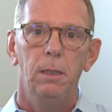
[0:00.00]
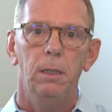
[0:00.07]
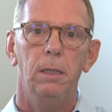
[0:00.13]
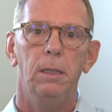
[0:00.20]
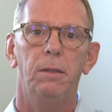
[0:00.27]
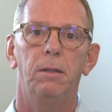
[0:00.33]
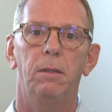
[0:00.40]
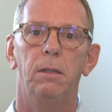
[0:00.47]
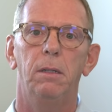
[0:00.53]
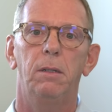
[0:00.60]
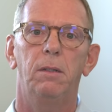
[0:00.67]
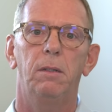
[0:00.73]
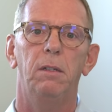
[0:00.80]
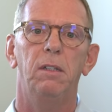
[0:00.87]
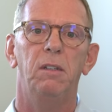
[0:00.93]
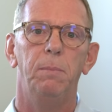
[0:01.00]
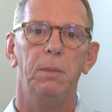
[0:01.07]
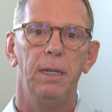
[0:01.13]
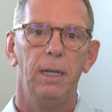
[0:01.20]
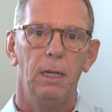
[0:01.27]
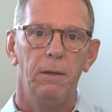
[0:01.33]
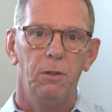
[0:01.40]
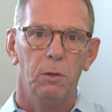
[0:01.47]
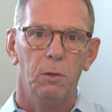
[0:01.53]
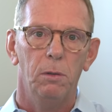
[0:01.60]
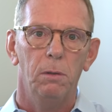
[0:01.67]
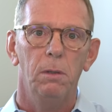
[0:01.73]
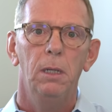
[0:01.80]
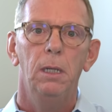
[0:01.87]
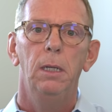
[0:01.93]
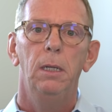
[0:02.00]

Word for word: It's, it's, it's behavioral.